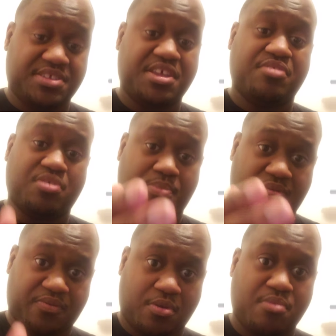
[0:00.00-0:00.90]
I said, the
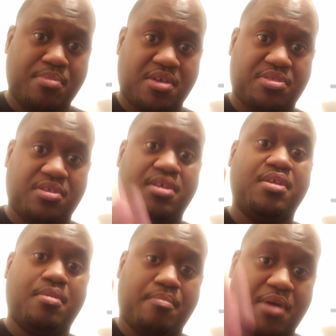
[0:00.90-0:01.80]
preferred method,
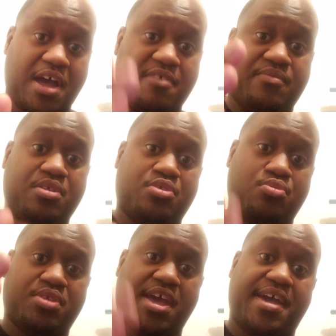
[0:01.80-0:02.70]
buy a
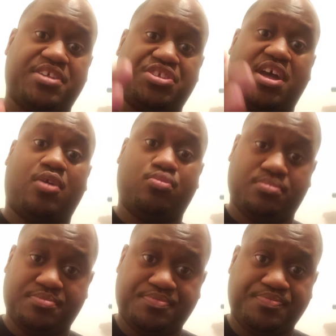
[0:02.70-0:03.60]
vehicle cash out.
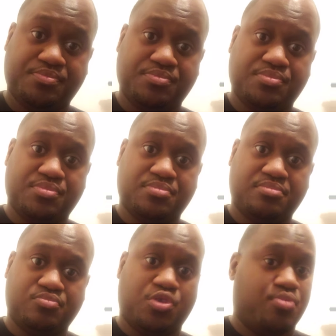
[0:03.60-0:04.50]

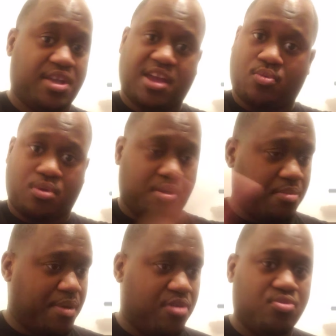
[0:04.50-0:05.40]
Well, you ain't got to
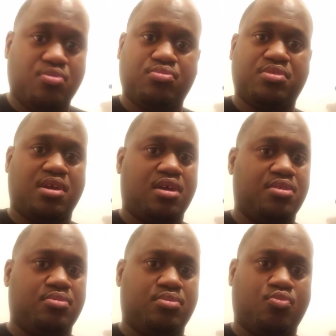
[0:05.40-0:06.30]
worry about no
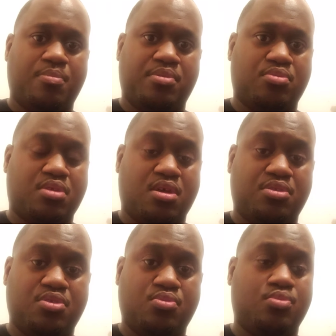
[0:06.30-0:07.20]
car, worry no car
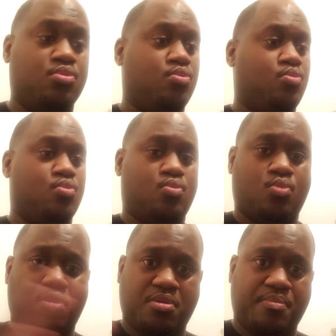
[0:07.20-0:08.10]
note,
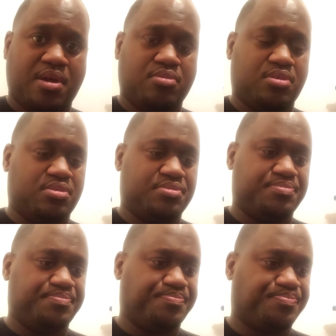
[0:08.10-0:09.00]
worry about
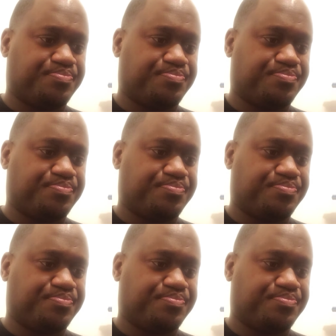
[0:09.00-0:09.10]
um